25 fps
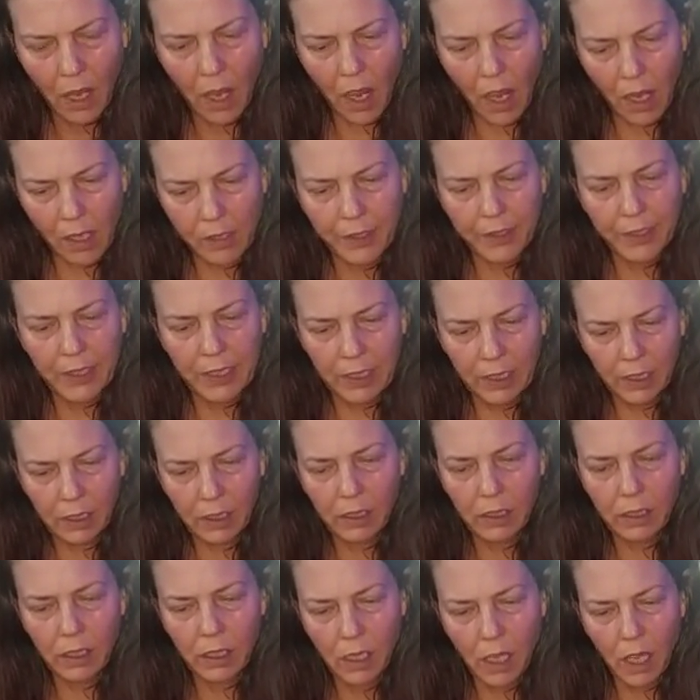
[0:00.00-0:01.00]
I
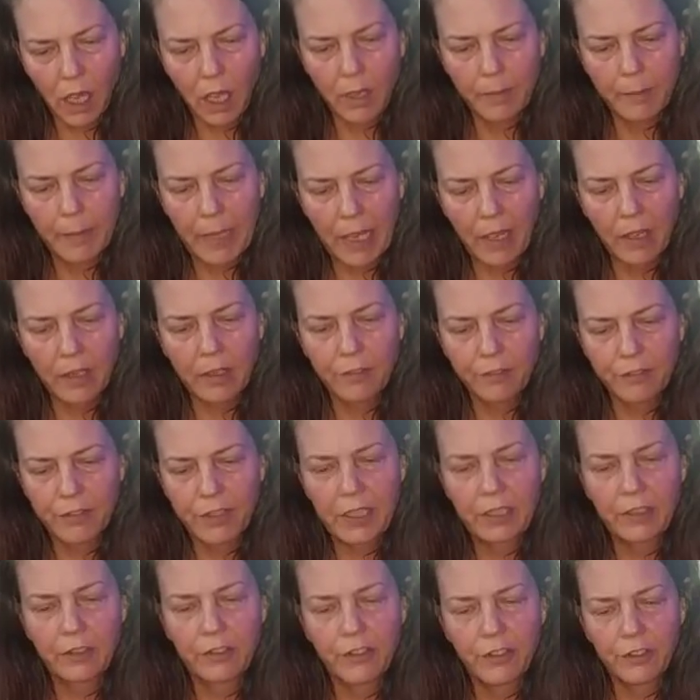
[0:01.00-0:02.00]
think I'm out of
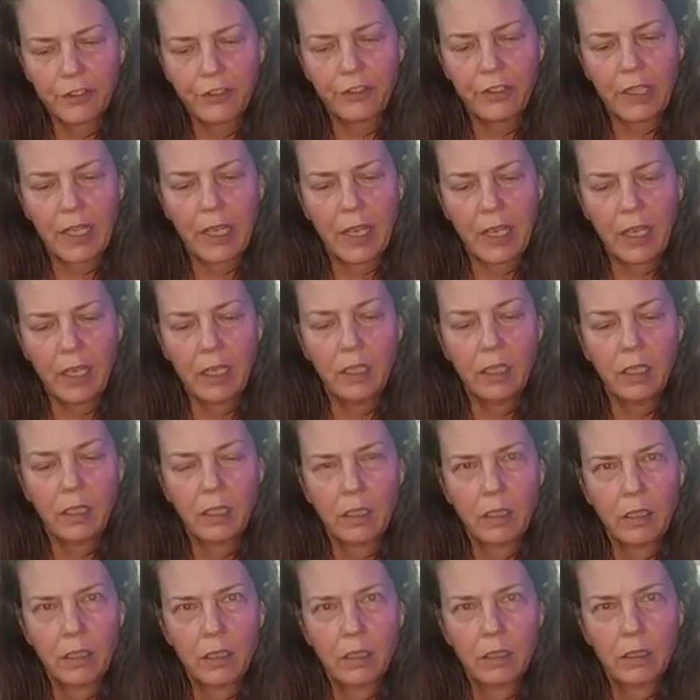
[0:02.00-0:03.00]
things to say
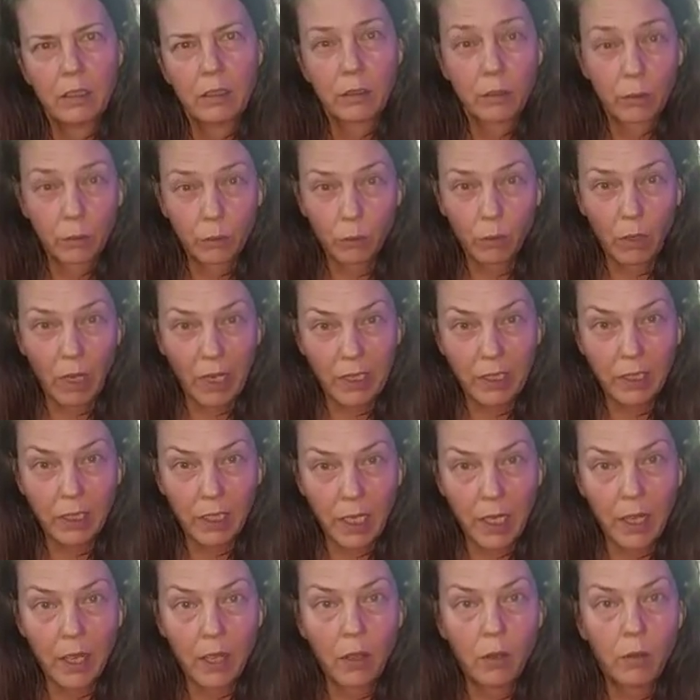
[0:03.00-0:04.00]
right
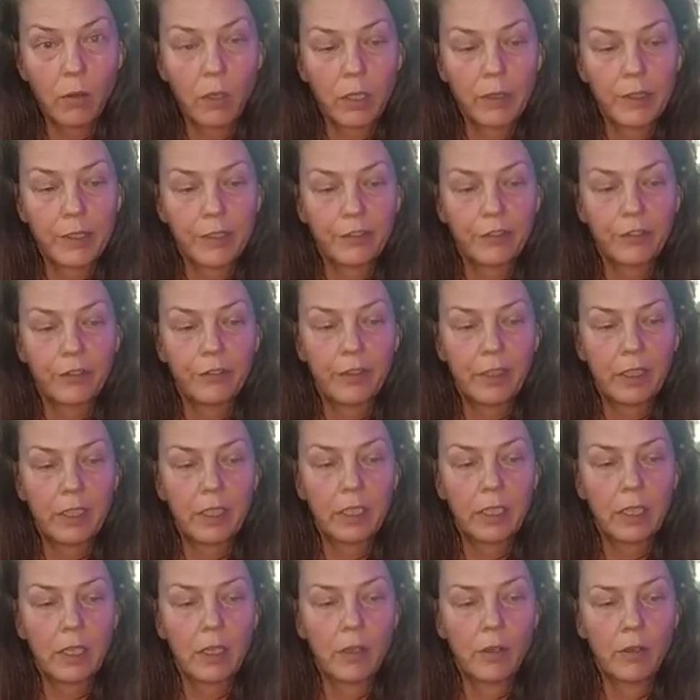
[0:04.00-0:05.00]
now on this
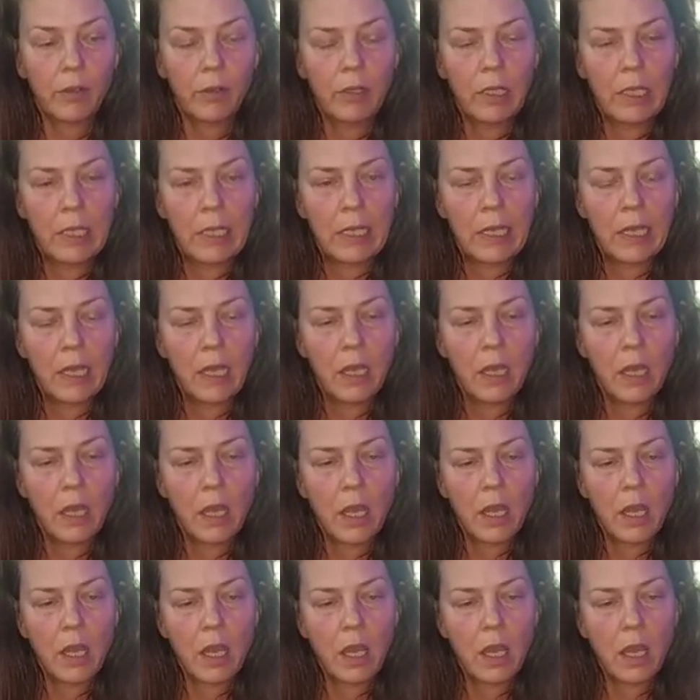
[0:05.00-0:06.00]
video
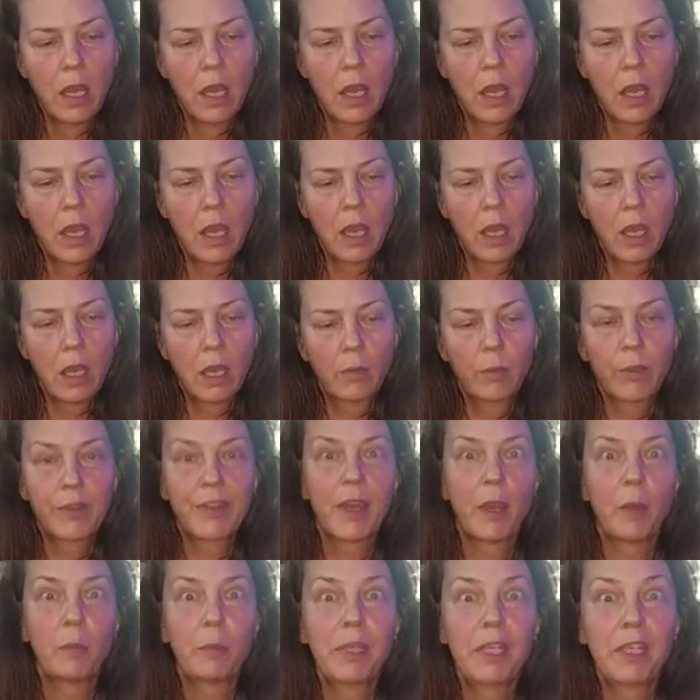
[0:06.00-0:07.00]

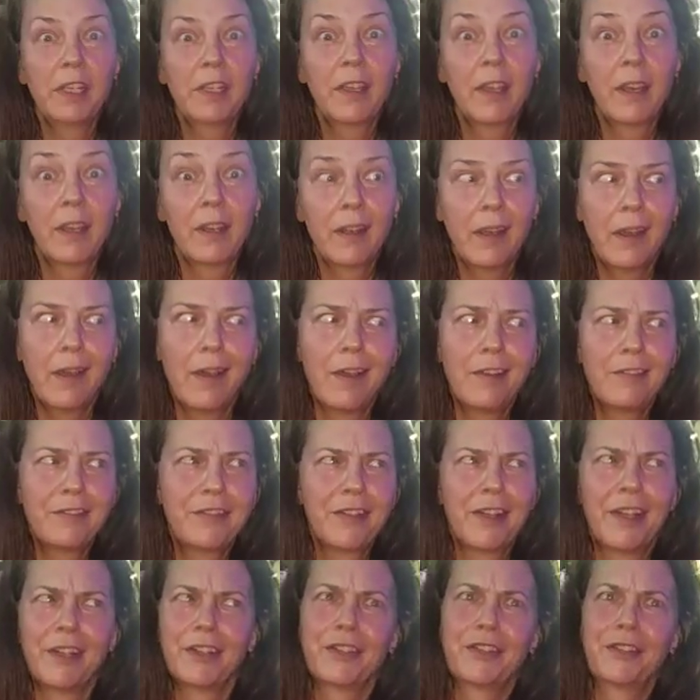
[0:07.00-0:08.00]
without being cut off.
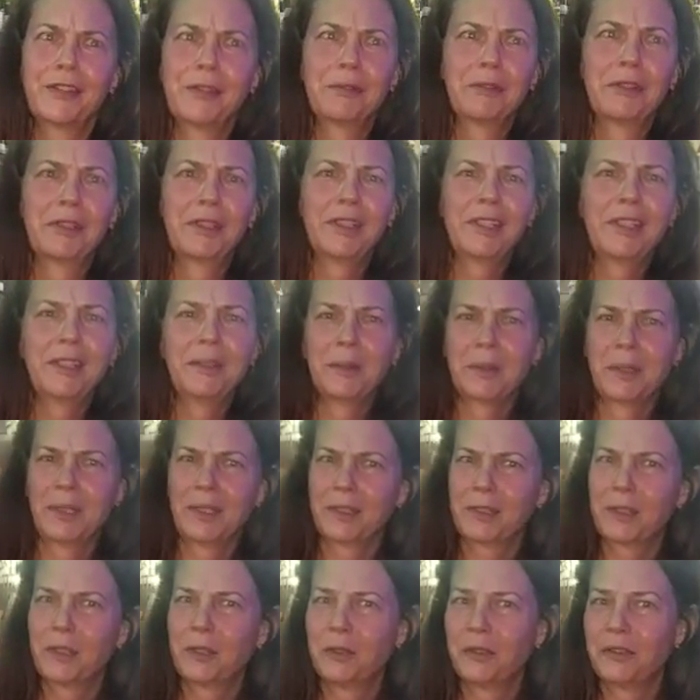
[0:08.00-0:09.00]
That's really what
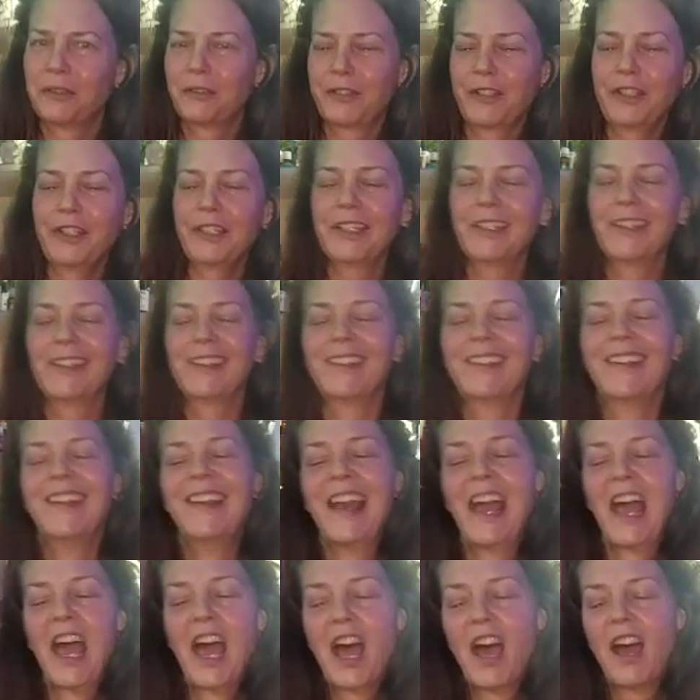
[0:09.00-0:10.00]
a cool feeling.
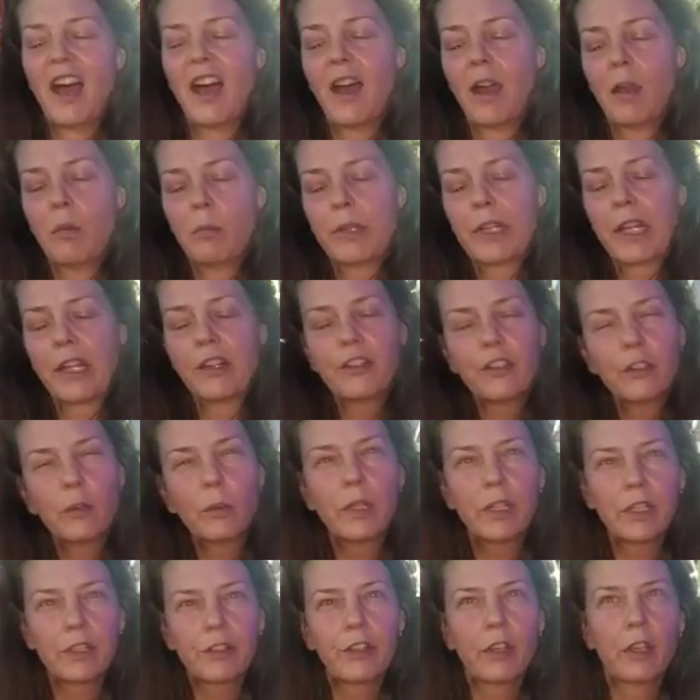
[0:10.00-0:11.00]
But I do
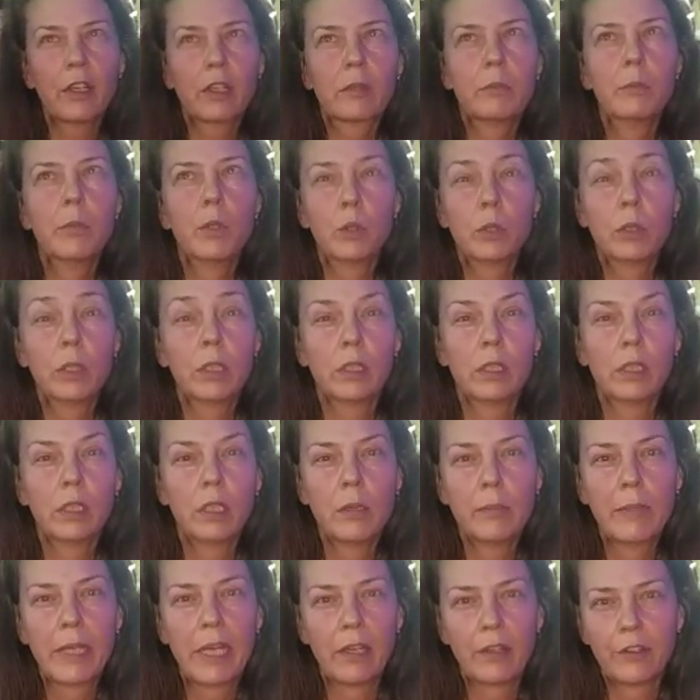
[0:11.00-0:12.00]
want to talk more
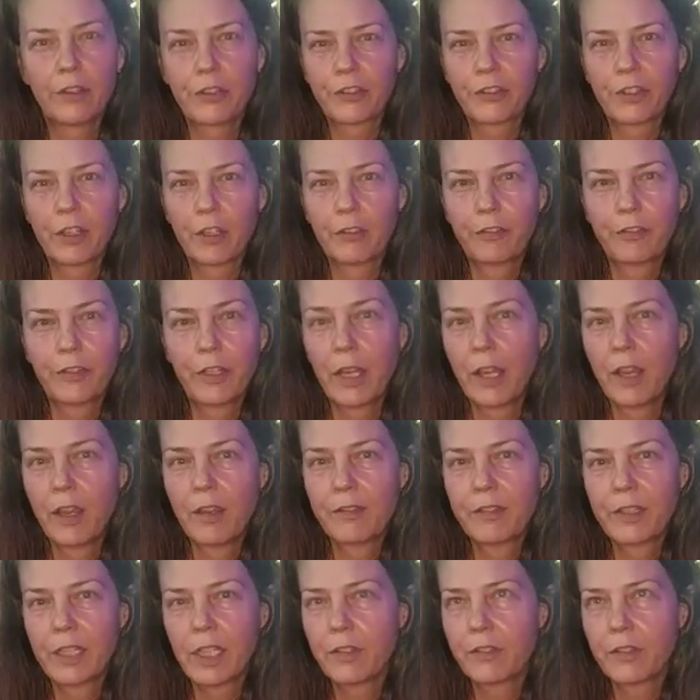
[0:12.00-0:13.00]
about
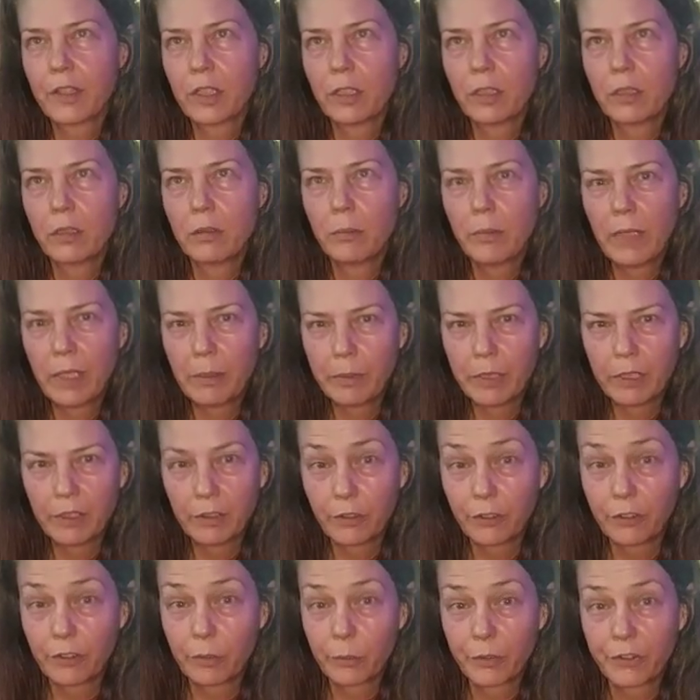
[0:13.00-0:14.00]
self-love and even maybe
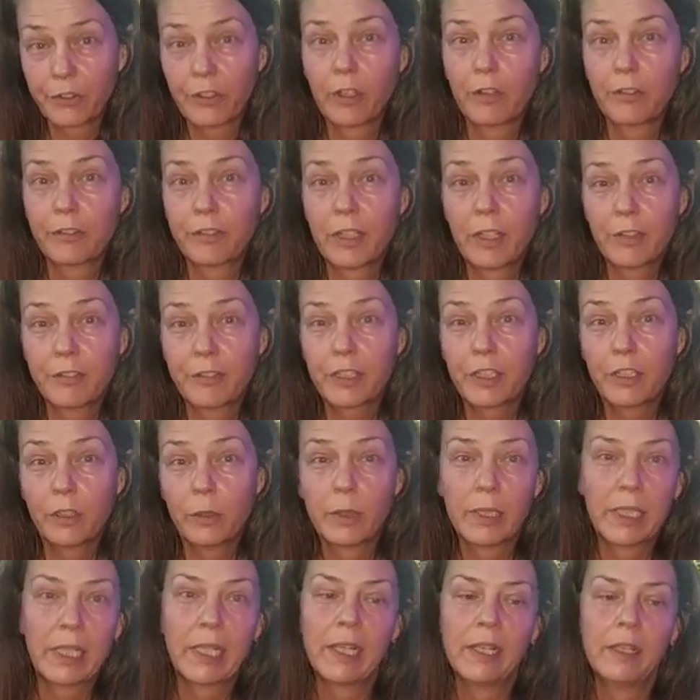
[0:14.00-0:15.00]
do some self-love
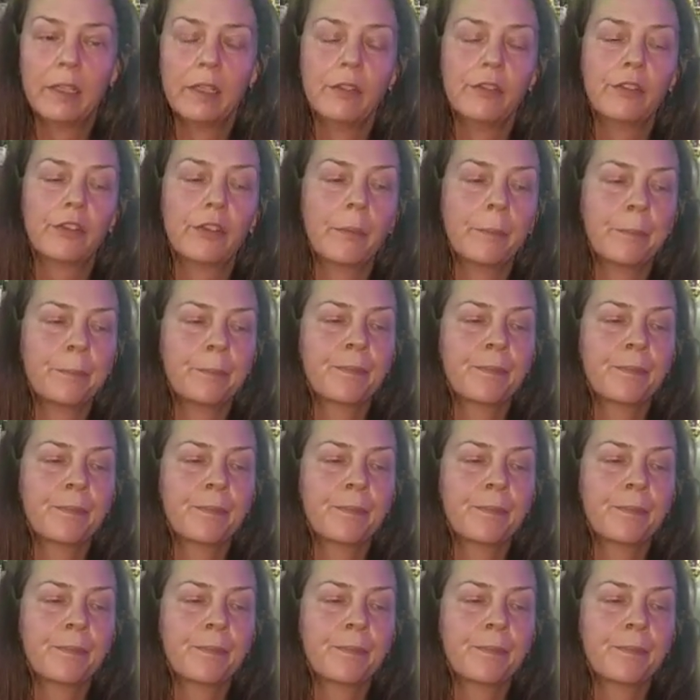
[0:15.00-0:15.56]
Q&As.